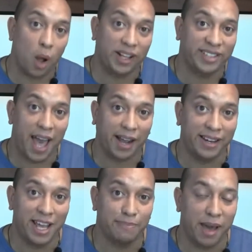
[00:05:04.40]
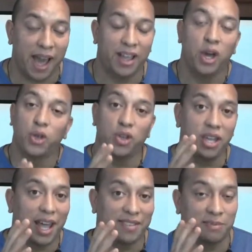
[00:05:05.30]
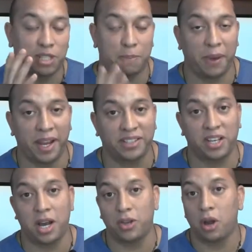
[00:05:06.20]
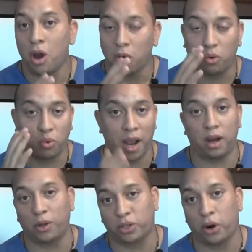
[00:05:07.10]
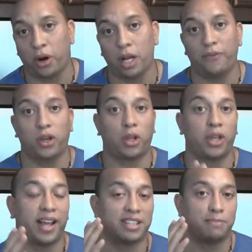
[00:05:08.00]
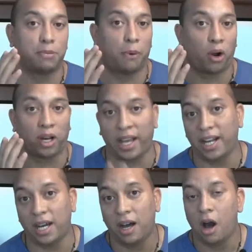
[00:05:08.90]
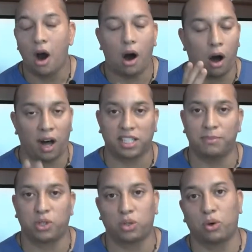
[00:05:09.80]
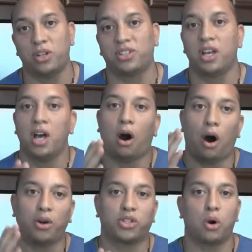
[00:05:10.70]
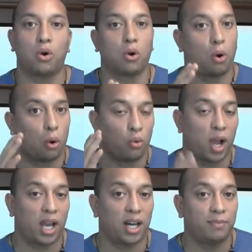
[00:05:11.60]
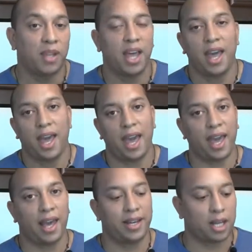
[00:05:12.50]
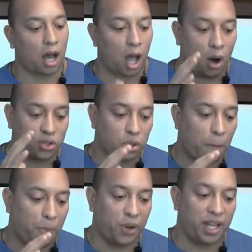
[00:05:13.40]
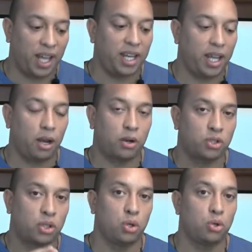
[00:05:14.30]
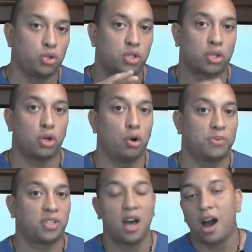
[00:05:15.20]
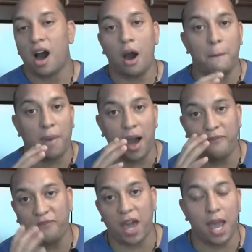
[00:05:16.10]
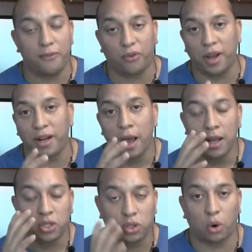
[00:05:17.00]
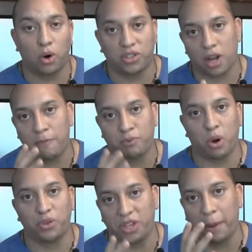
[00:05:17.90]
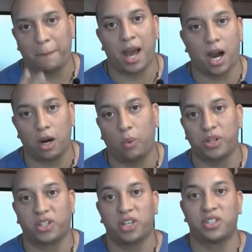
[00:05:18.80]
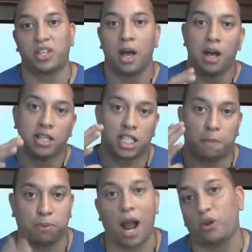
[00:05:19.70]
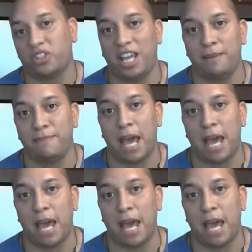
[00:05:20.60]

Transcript: sweat the technique, man. You can get some spinach. Another great alternative, you can get some spirulina, awesome source, also chlorella, and I also put in here 2 scoops of my favorite source of protein powder, which is Sproutein,